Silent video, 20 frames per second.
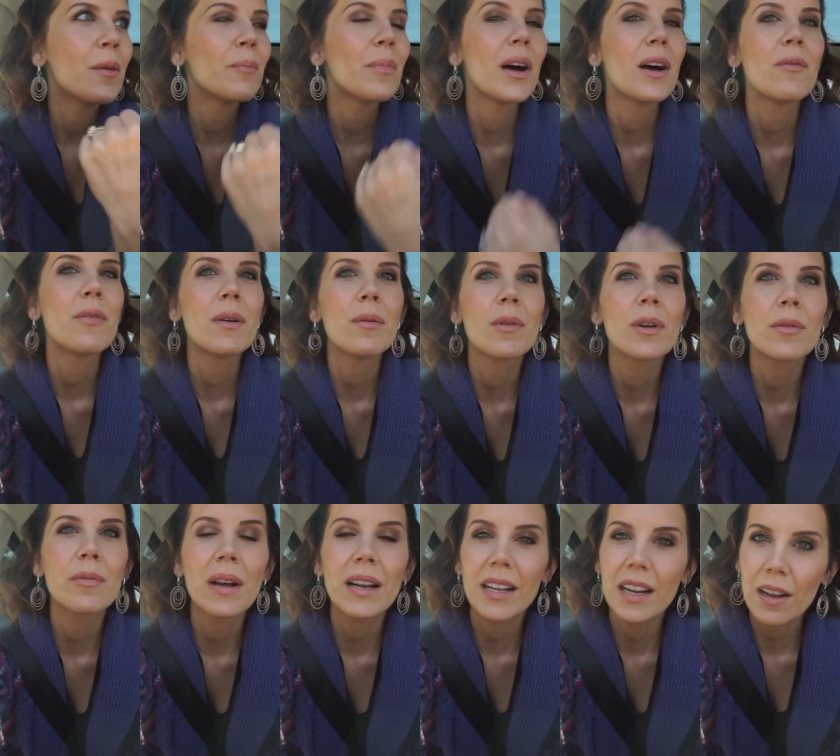But we were
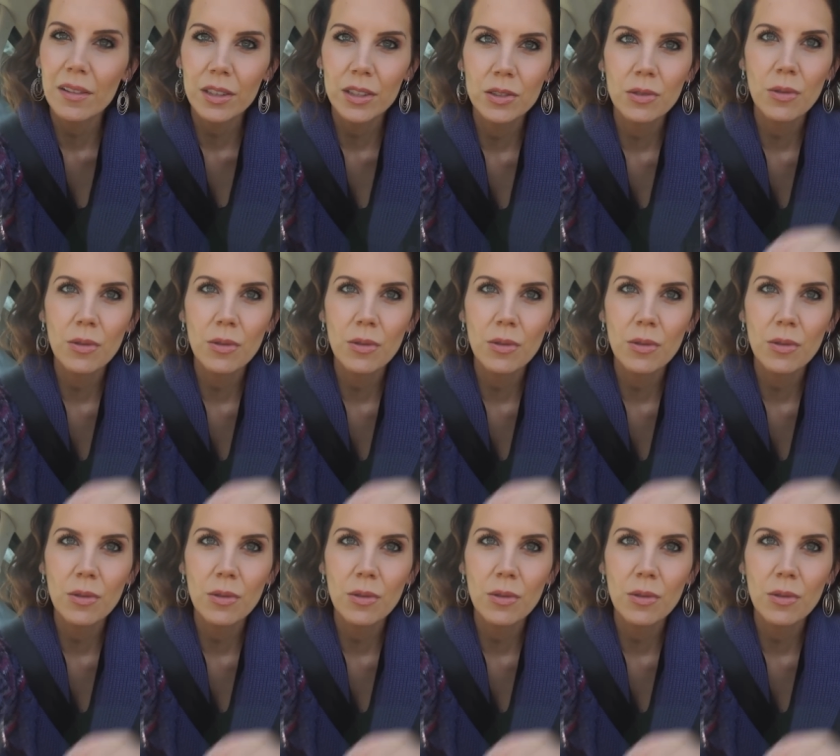running out the